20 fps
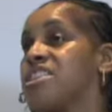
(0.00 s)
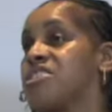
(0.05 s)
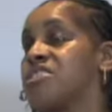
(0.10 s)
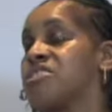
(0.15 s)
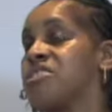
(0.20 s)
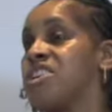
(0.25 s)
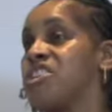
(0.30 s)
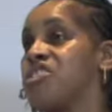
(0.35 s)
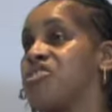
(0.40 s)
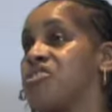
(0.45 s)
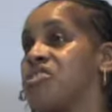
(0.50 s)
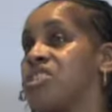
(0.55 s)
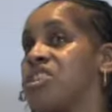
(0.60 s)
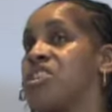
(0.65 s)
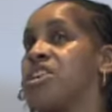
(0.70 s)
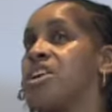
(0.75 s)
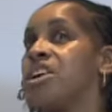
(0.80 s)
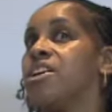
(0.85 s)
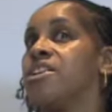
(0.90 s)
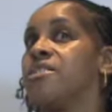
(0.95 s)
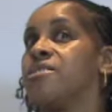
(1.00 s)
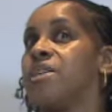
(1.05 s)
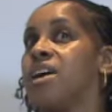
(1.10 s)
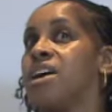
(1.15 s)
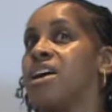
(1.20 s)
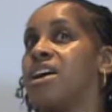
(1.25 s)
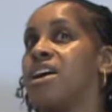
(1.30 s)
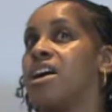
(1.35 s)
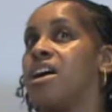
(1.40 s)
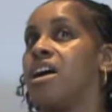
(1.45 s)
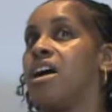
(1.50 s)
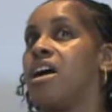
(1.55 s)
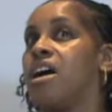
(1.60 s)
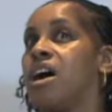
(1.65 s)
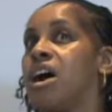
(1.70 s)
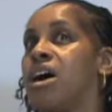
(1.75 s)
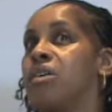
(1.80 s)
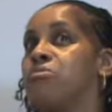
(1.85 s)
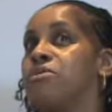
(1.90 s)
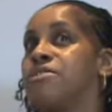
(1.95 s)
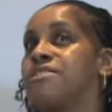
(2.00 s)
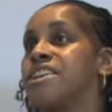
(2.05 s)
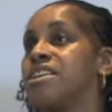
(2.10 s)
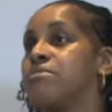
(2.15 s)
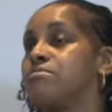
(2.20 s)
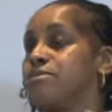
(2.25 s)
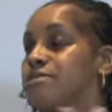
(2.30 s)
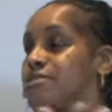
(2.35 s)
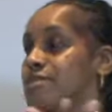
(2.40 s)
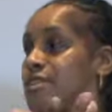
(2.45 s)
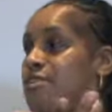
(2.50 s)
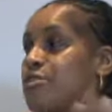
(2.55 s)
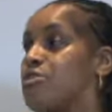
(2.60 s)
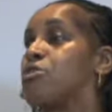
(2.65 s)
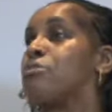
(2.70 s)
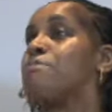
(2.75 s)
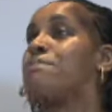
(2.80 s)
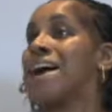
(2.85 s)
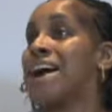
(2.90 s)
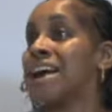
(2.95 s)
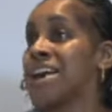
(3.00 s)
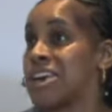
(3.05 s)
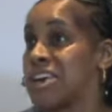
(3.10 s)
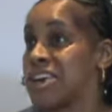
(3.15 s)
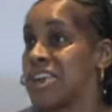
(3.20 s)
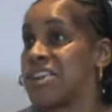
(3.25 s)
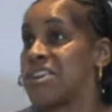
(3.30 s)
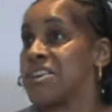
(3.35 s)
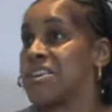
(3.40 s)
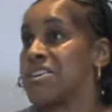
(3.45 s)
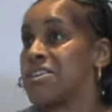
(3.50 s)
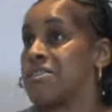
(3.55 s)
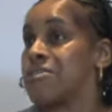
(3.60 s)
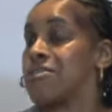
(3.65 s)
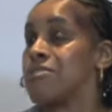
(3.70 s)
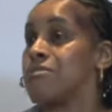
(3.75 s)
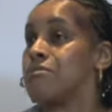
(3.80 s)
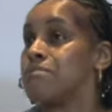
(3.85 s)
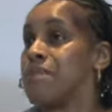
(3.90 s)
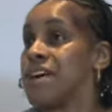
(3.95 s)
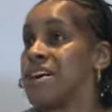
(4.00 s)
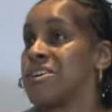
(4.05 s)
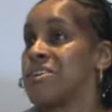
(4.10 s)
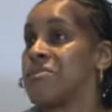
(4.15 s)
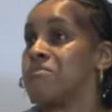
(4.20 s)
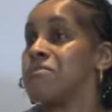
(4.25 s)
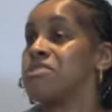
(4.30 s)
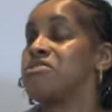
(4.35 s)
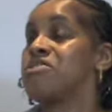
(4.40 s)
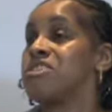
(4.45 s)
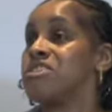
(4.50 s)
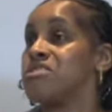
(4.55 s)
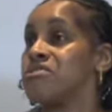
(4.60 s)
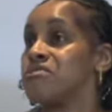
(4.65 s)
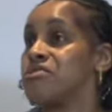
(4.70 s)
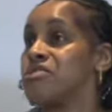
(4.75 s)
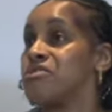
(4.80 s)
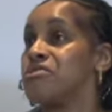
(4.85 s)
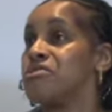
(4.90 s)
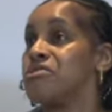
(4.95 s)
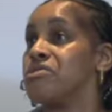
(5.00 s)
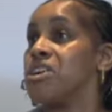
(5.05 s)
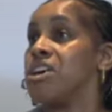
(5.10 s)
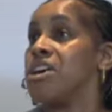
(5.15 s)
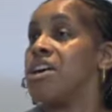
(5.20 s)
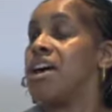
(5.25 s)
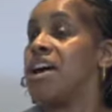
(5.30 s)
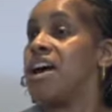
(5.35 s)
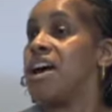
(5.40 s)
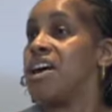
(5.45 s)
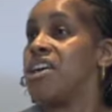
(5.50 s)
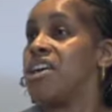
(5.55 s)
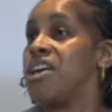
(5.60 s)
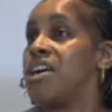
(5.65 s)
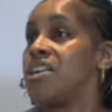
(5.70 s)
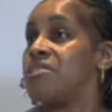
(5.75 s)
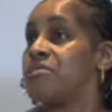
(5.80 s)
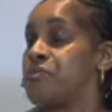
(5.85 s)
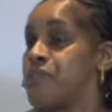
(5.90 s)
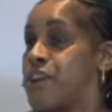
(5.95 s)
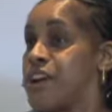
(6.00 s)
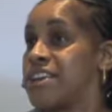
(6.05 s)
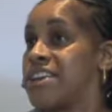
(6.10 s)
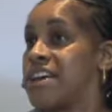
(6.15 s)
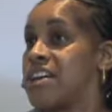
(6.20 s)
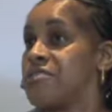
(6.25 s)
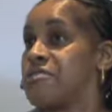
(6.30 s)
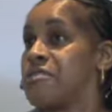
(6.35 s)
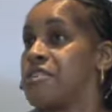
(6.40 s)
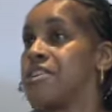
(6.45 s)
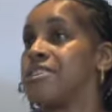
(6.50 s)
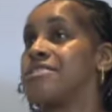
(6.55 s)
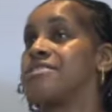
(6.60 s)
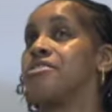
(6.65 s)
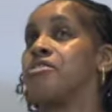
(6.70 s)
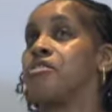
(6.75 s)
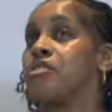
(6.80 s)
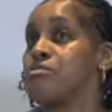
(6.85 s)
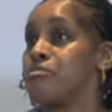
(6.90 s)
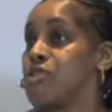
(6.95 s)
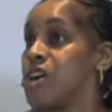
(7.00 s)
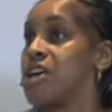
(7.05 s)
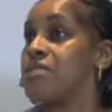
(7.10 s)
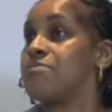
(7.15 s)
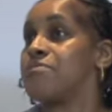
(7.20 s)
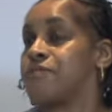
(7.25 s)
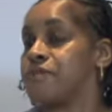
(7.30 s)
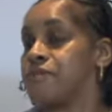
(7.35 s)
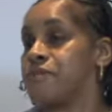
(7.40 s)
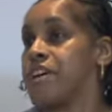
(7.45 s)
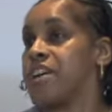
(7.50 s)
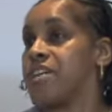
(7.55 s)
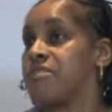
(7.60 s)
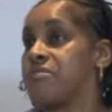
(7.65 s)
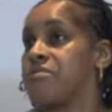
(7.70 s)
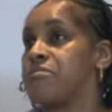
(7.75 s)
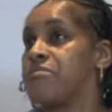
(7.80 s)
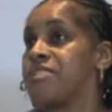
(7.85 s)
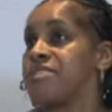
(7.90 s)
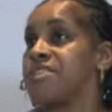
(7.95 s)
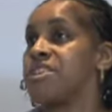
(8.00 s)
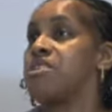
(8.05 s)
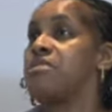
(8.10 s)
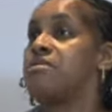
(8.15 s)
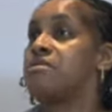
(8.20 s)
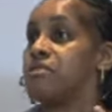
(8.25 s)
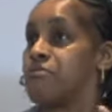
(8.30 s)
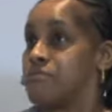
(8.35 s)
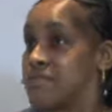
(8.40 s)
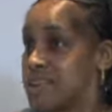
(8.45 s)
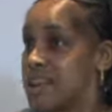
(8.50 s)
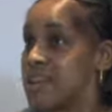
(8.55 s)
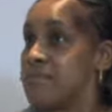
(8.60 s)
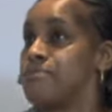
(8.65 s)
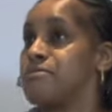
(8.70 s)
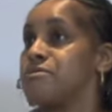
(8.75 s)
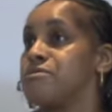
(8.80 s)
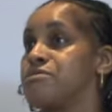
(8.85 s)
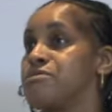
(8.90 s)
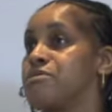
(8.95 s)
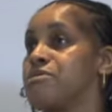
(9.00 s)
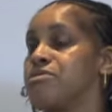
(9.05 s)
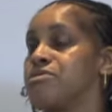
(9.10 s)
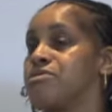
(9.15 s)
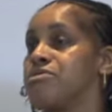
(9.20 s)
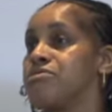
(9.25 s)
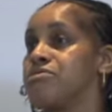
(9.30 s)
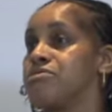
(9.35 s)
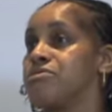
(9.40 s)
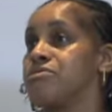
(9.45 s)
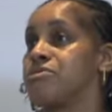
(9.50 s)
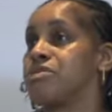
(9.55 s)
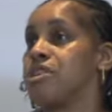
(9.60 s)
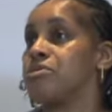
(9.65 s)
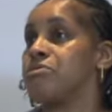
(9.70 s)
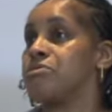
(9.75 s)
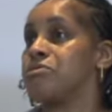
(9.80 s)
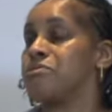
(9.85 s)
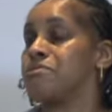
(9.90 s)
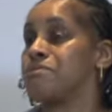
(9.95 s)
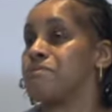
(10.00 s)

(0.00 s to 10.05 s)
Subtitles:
etc., that I was able to look back at material and find out things. If I'm not able to find out for myself, I was able to go